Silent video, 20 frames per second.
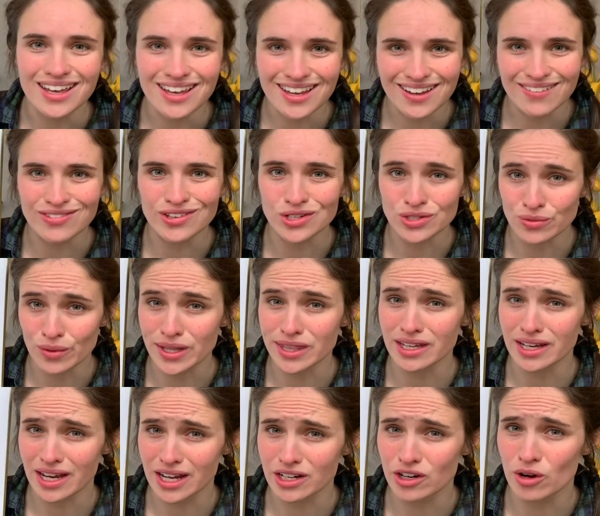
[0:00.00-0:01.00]
If there's one
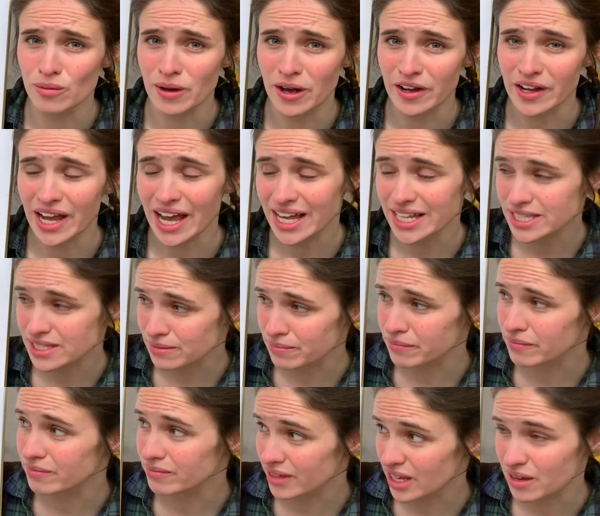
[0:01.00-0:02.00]
thing I know about cats,
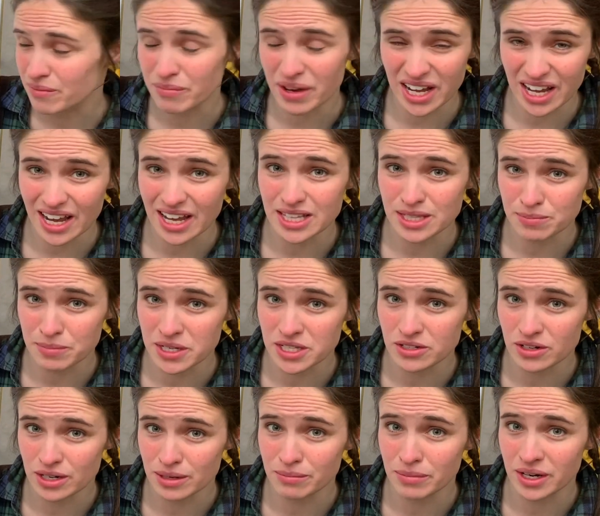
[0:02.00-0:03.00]
like my cats
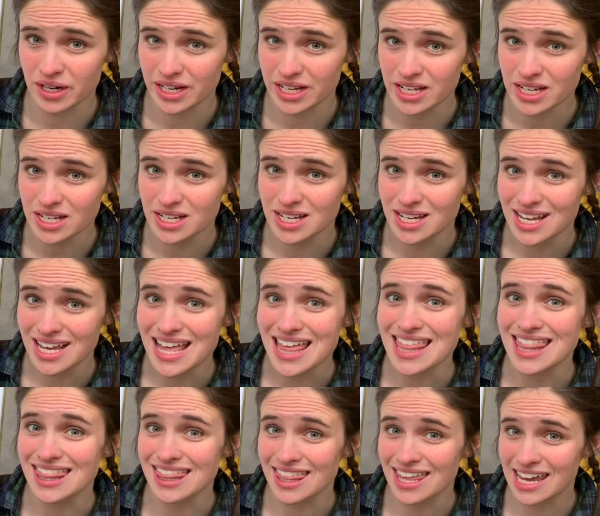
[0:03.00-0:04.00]
Beezer and Birdie,
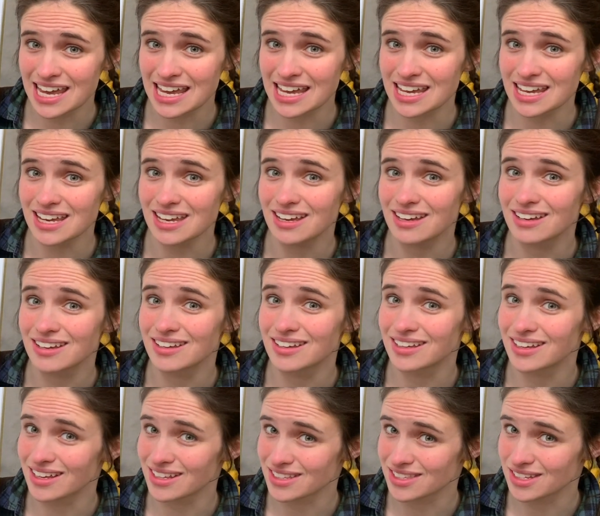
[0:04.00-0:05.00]
they
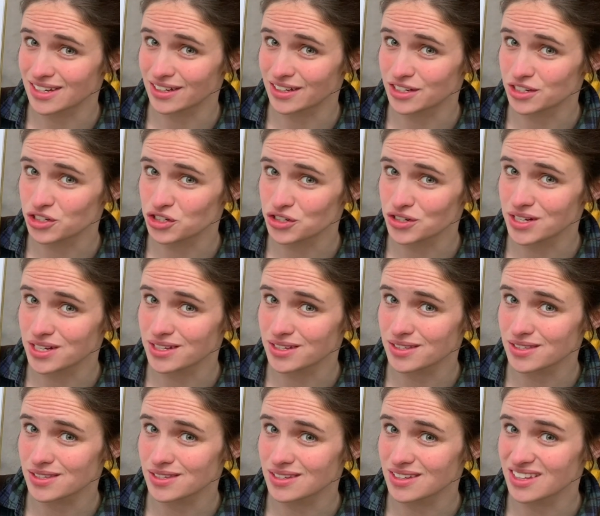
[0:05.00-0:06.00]
get stuck in
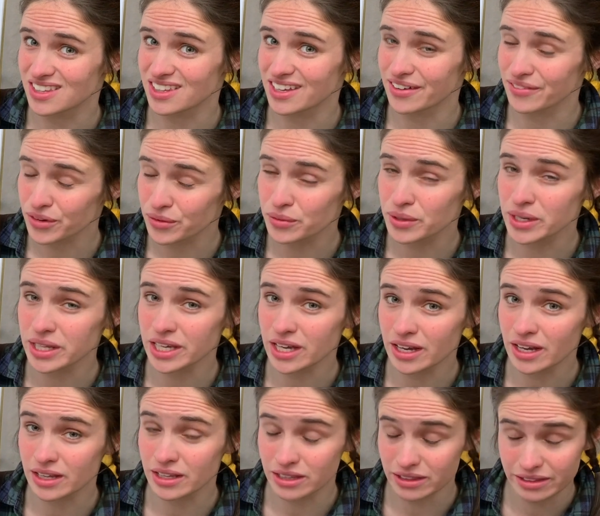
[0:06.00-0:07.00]
trees. They're
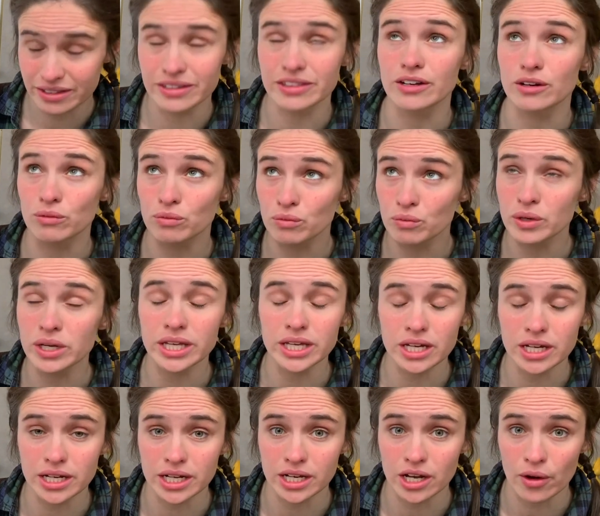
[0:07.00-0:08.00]
really
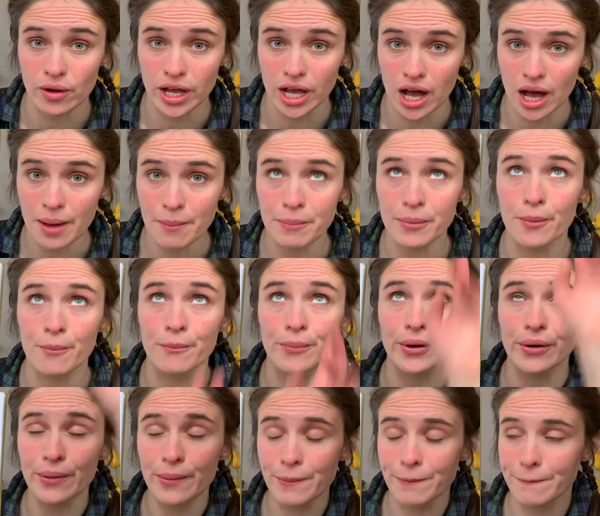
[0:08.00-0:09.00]
good at going up,
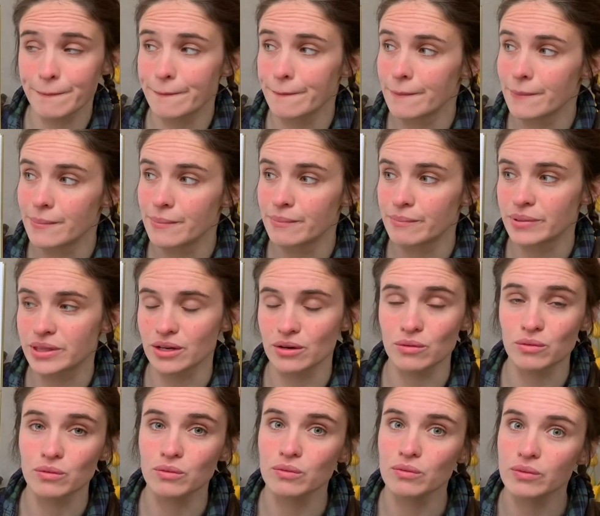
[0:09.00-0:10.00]
but they're
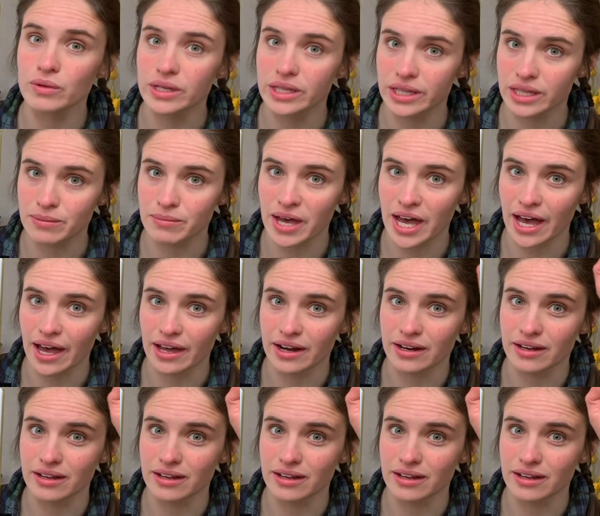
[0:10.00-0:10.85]
really bad